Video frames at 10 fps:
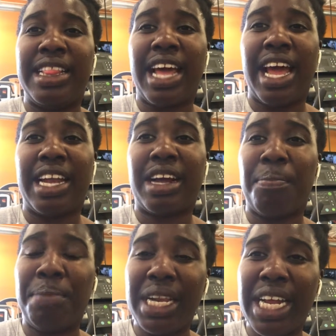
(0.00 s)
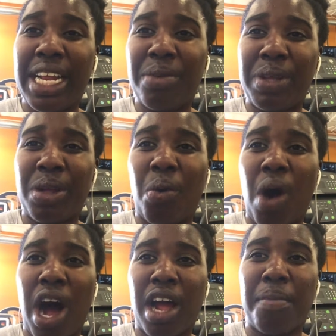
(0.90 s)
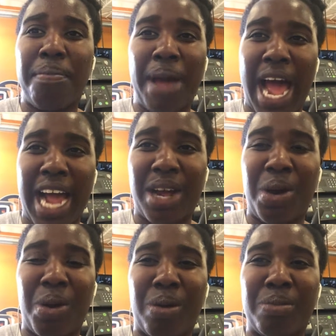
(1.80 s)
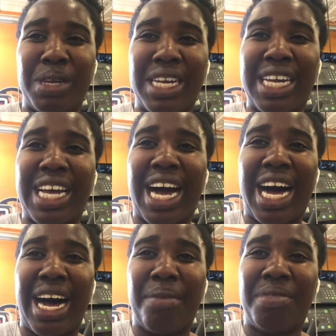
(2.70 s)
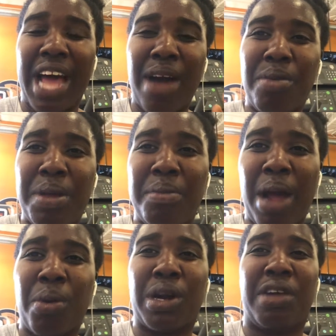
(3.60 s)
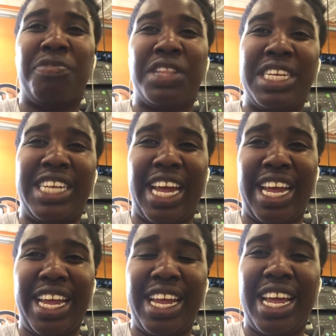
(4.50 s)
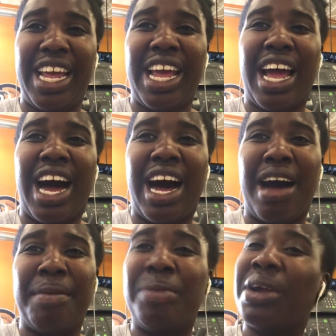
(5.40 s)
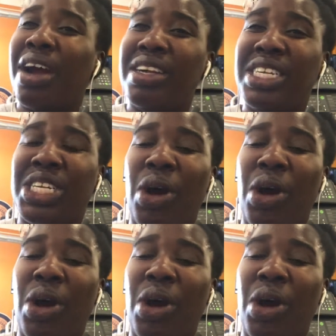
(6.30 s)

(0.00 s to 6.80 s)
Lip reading: then complete it with a walk back home. That will be my workout for the day. In regards to